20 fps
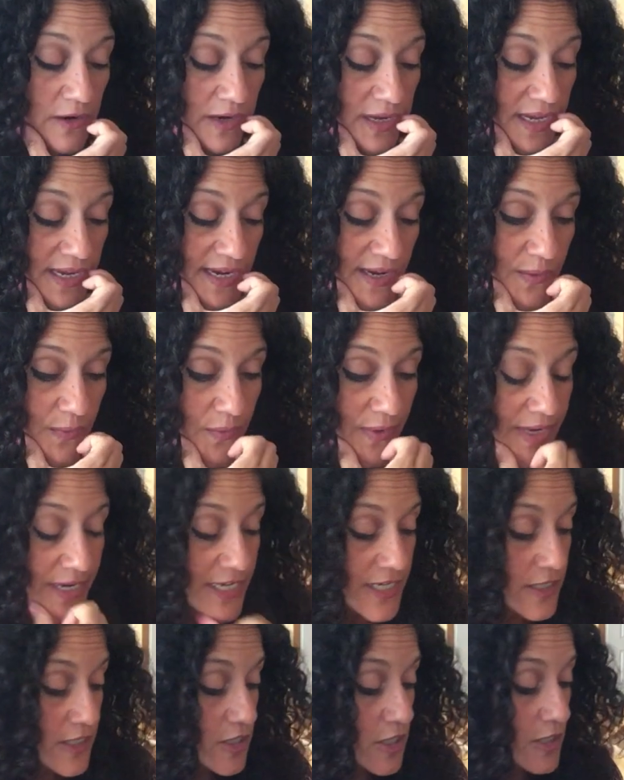are getting
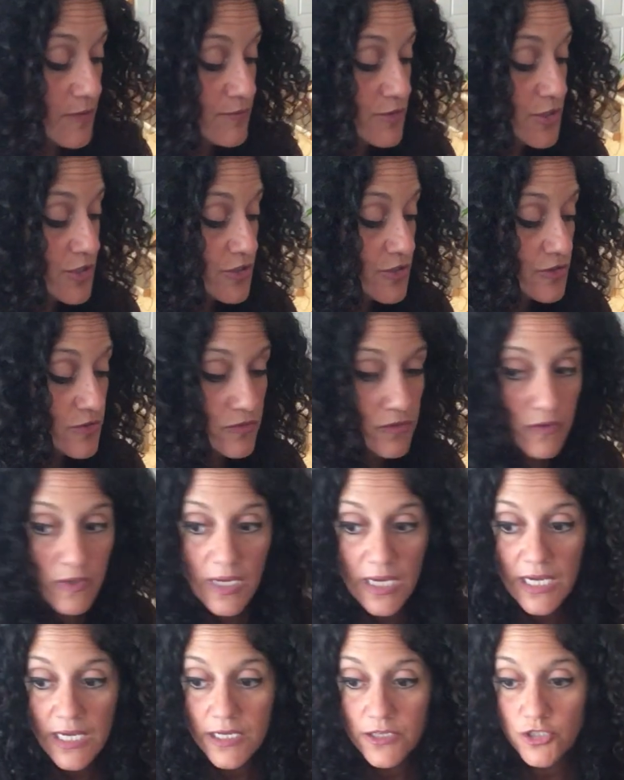ready to come to you,
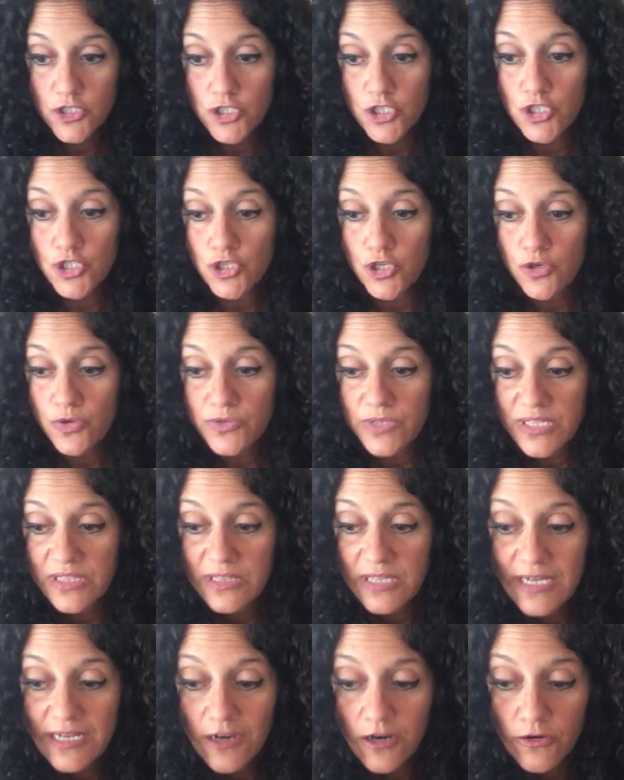okay? Just know
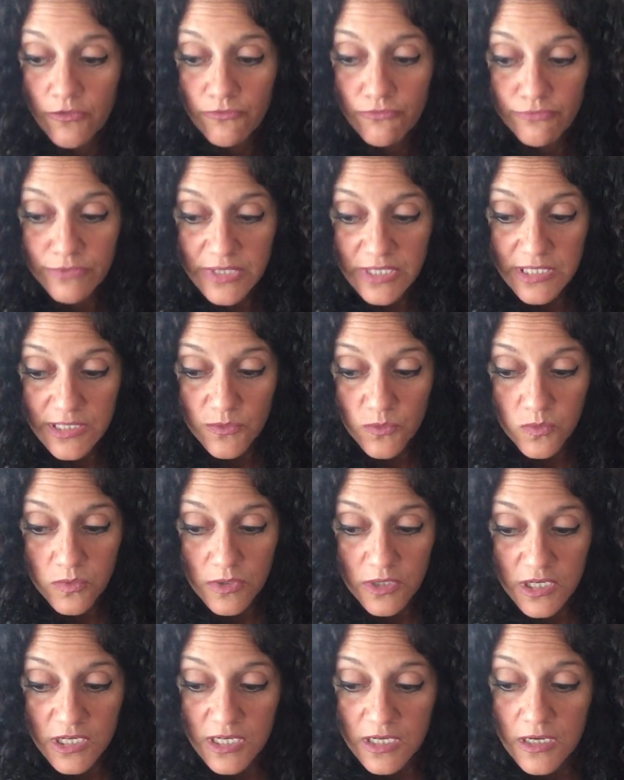that they are really
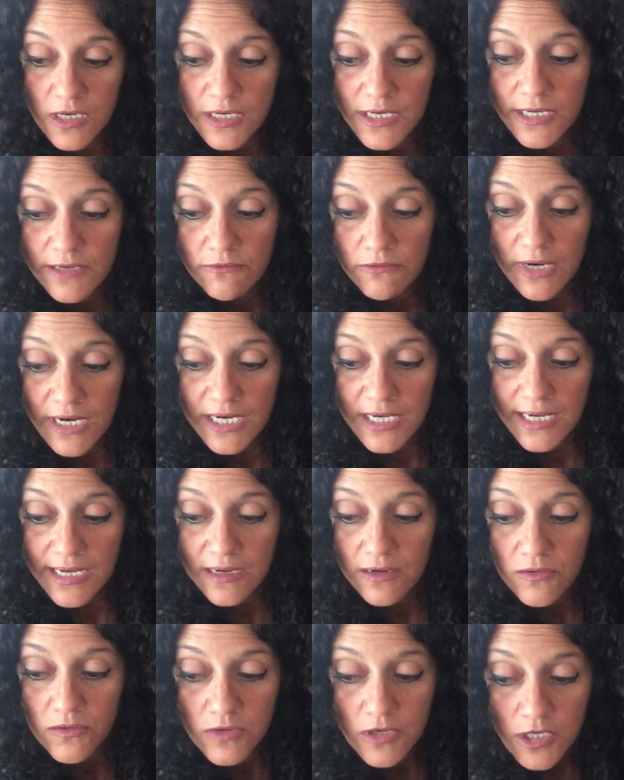working on it right
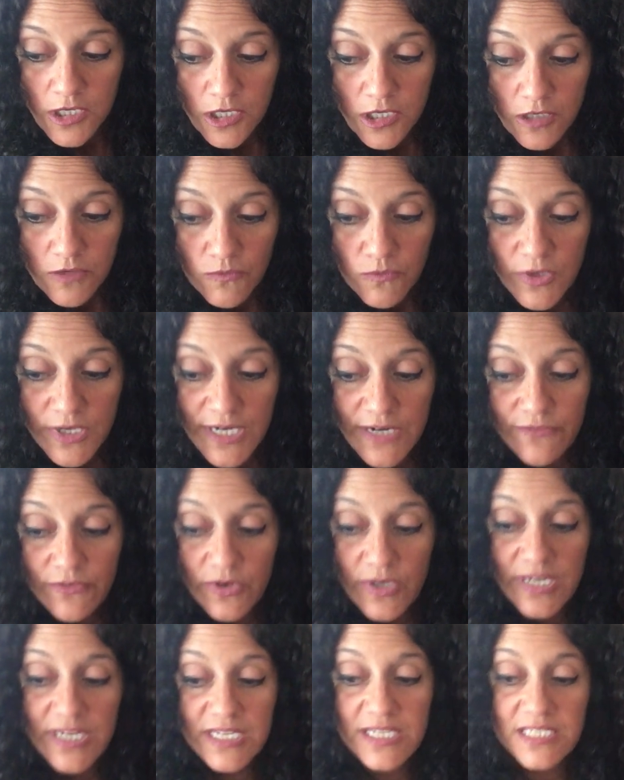now.
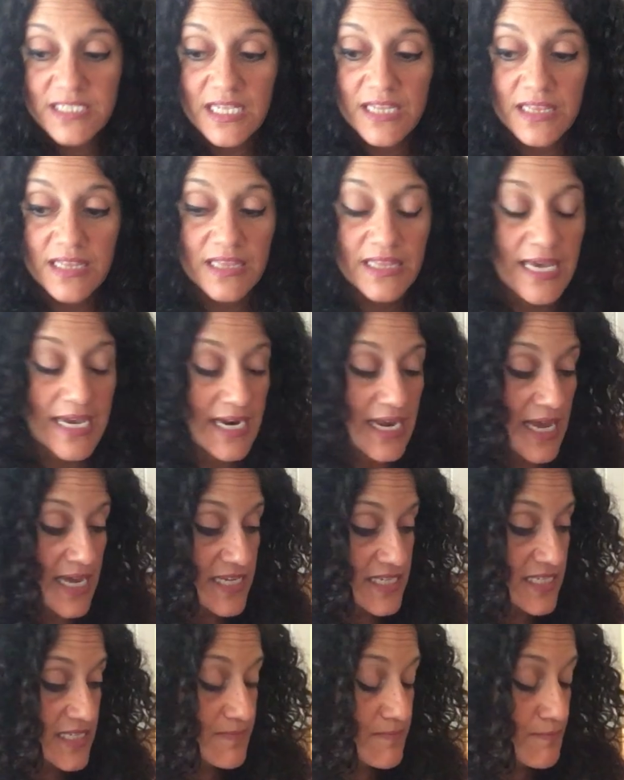Whatever it is that, that
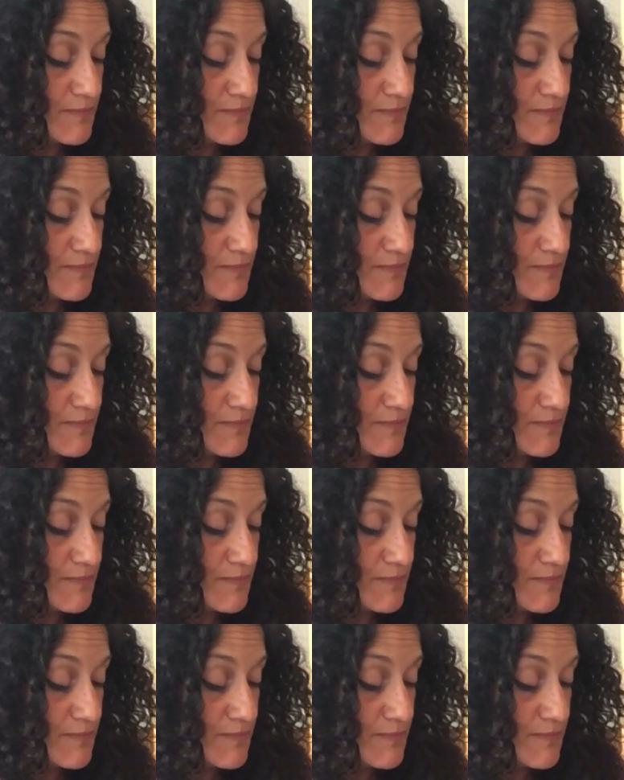has